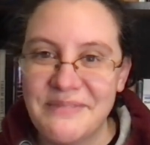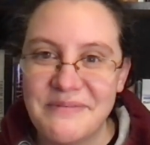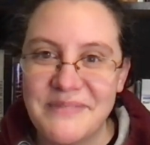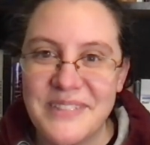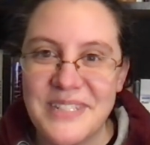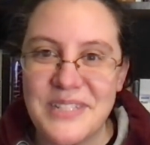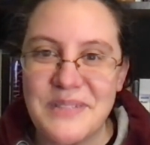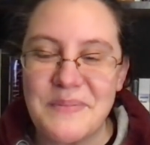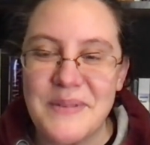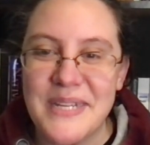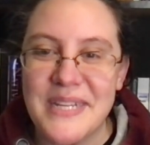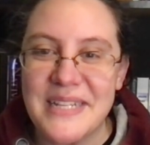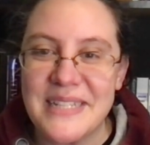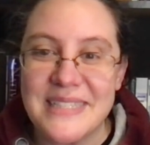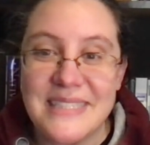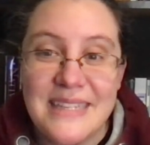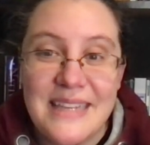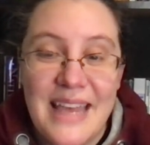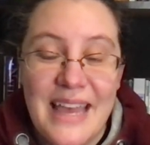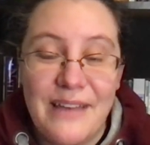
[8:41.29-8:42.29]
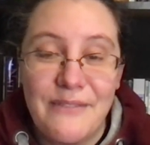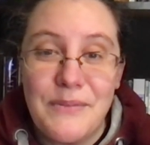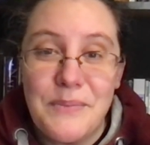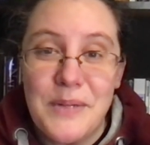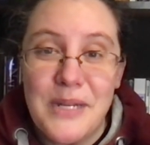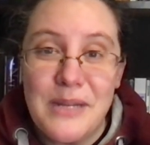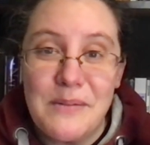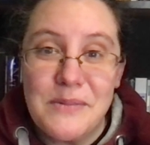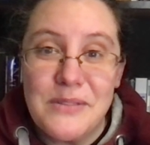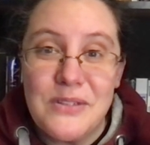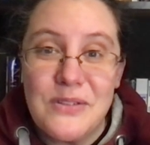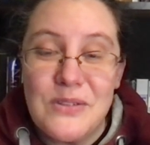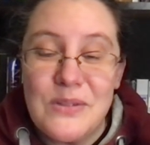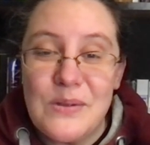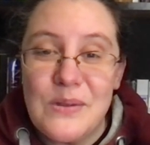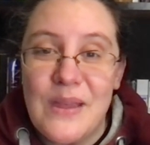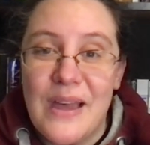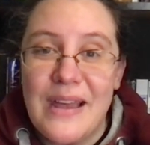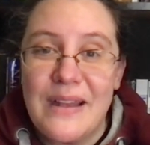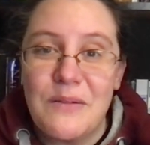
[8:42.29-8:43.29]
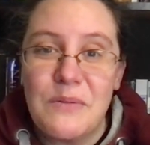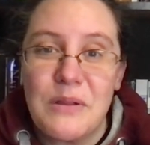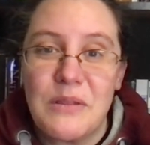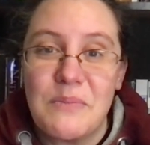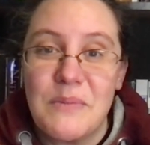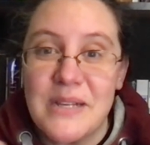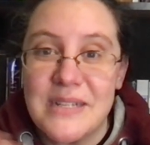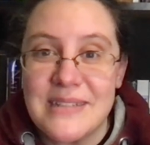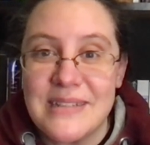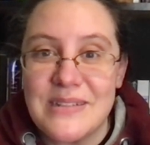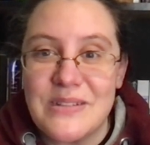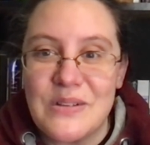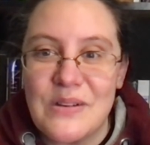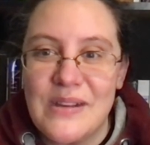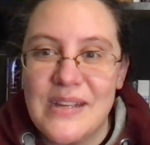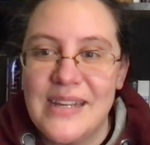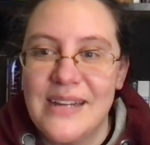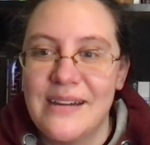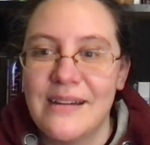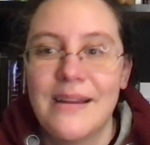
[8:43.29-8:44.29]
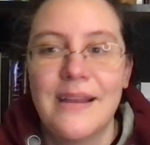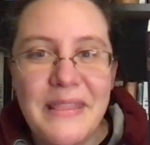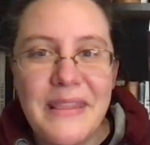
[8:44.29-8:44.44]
just because I haven't been able to do that with my sister here.